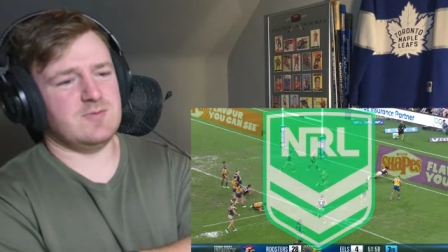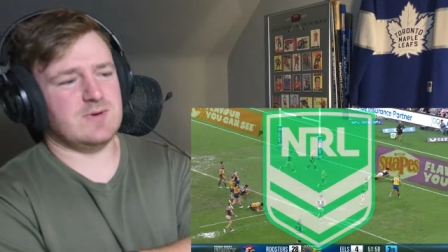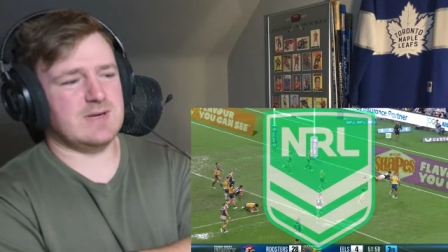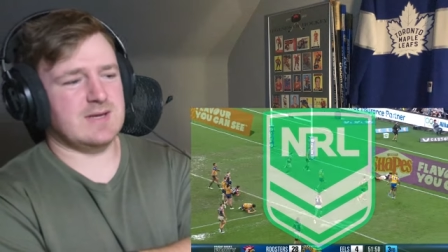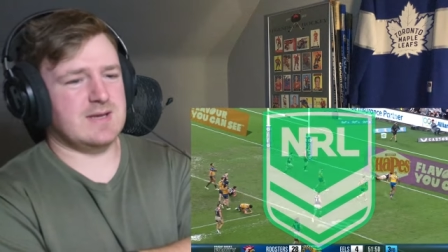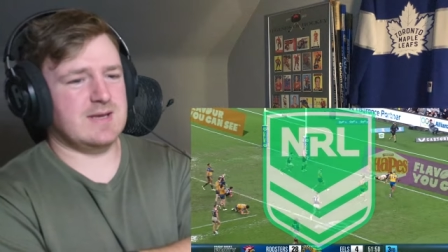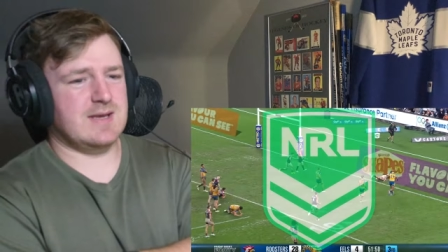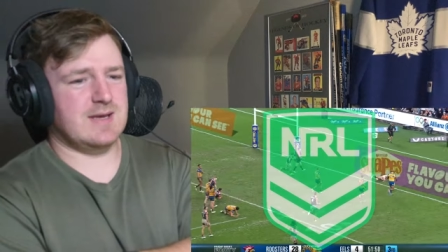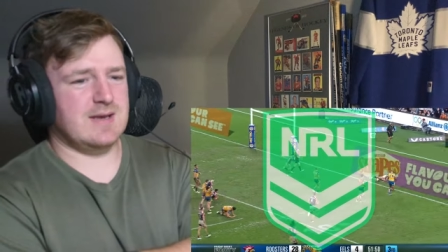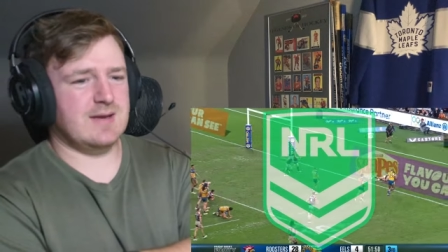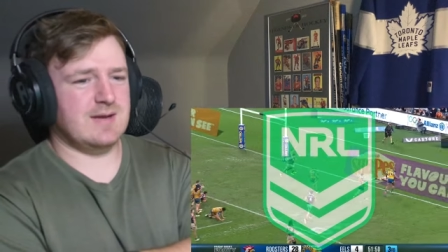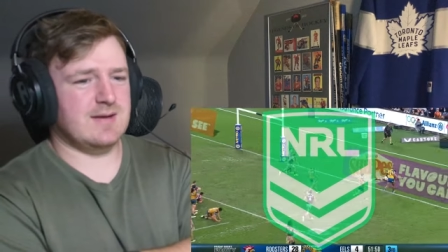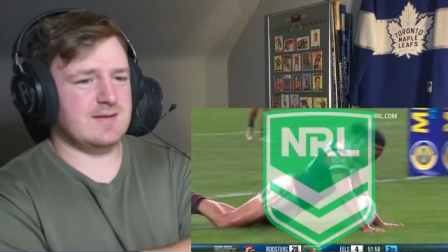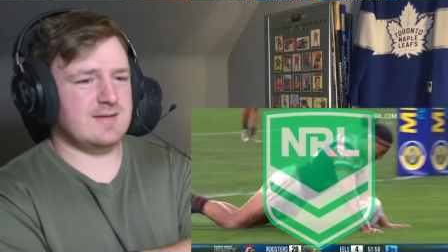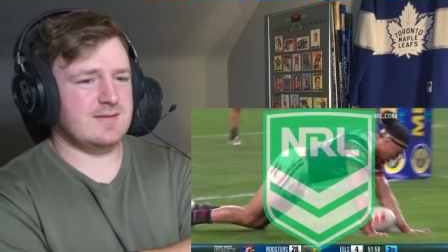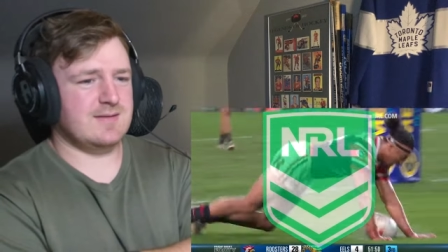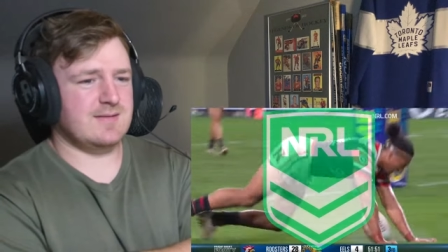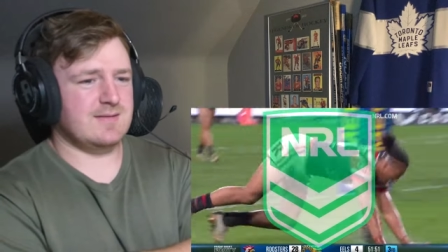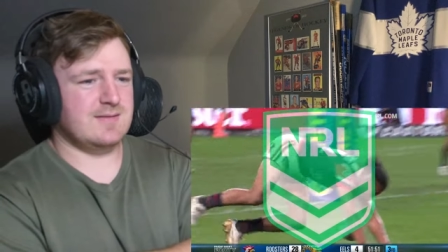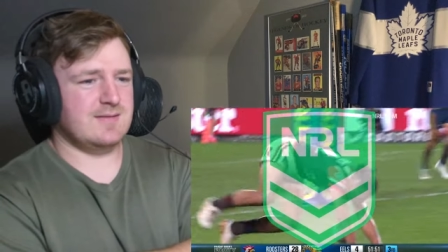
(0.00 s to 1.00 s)
what a kick.
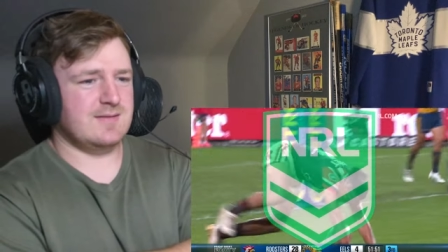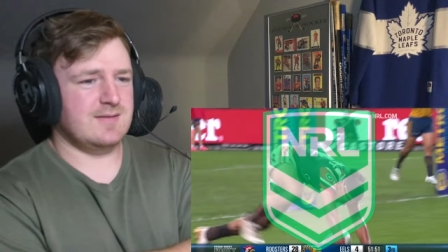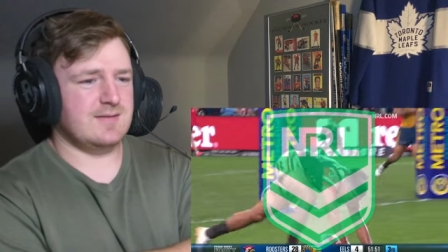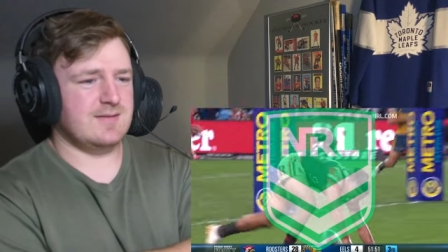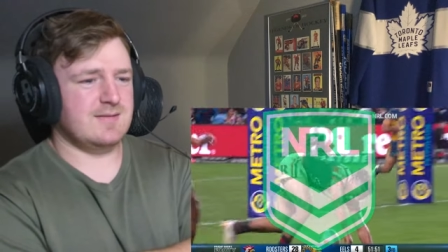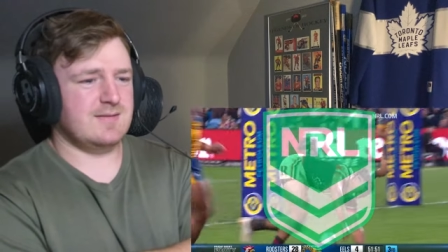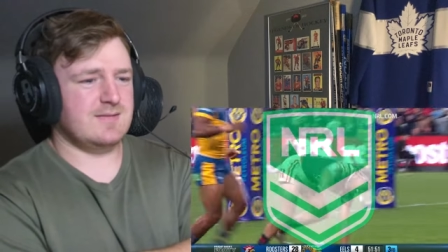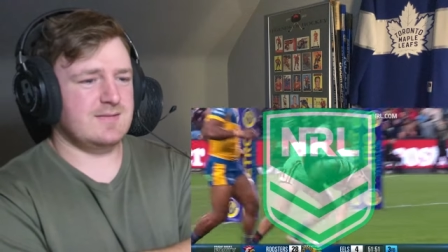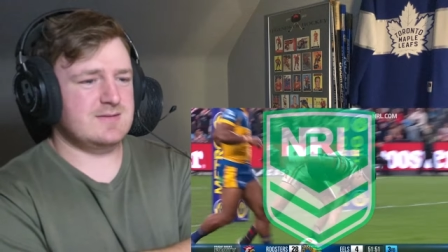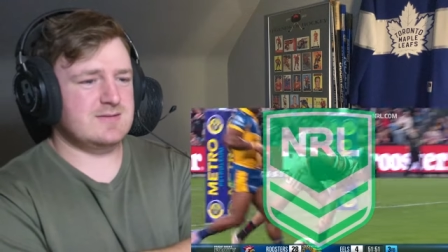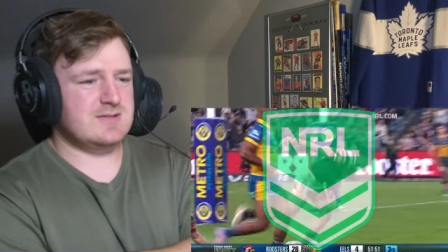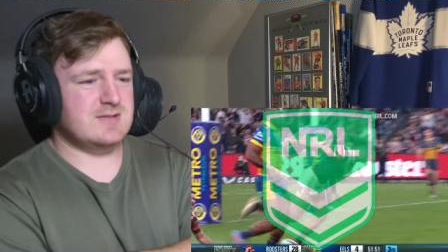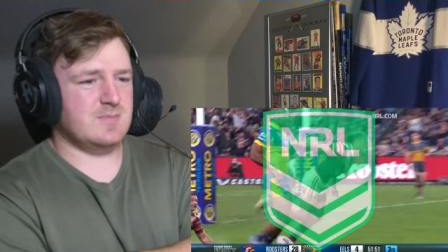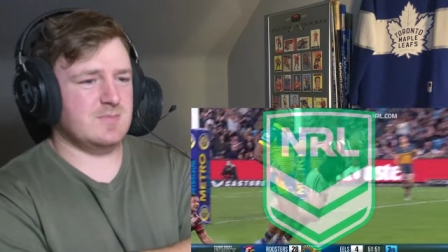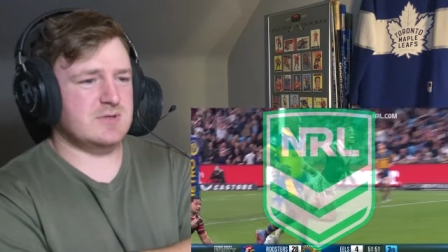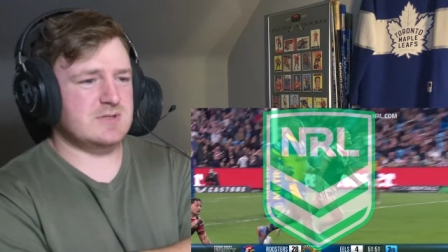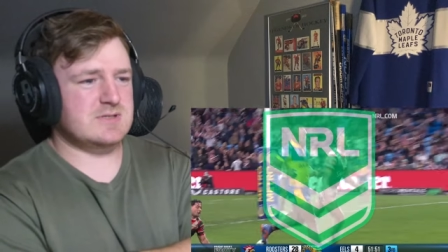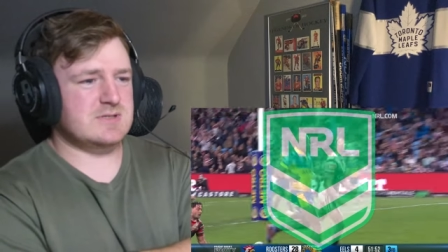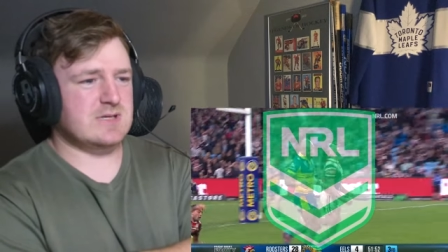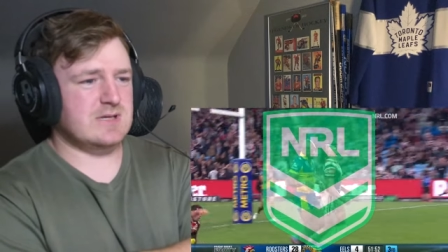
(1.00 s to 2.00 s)
Chip
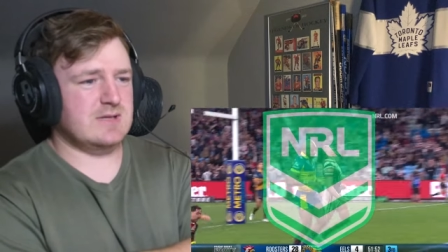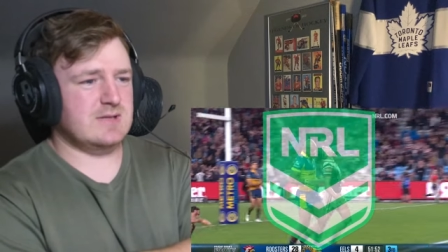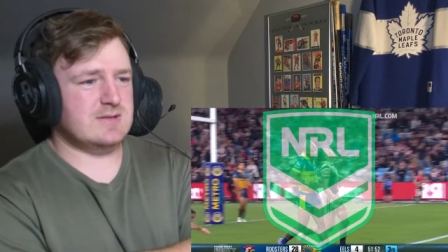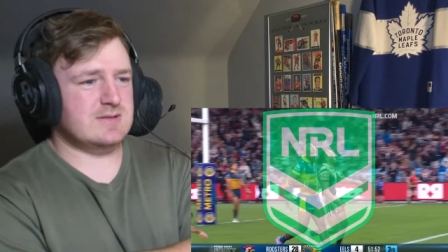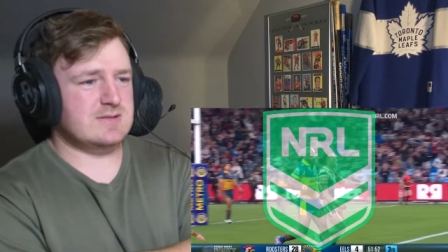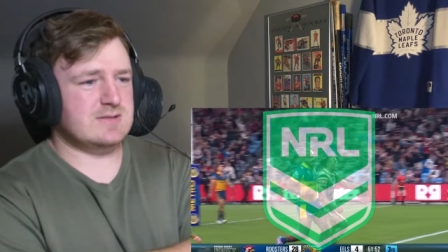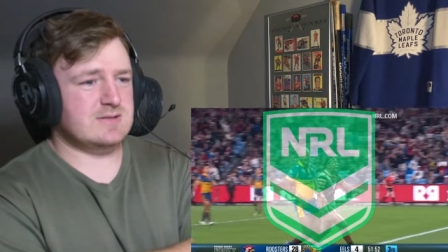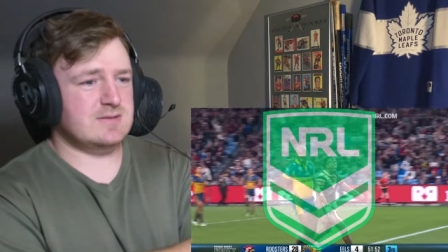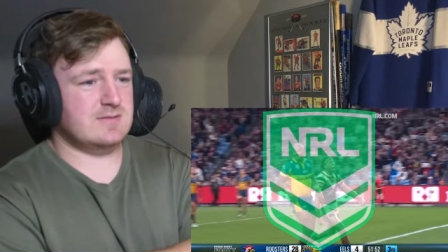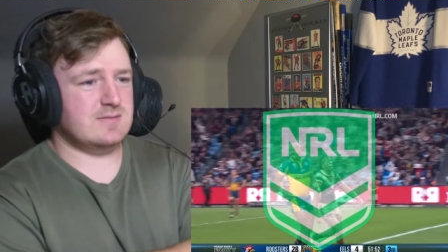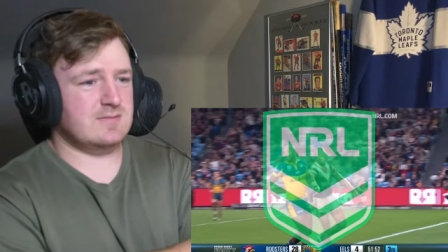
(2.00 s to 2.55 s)
and chase.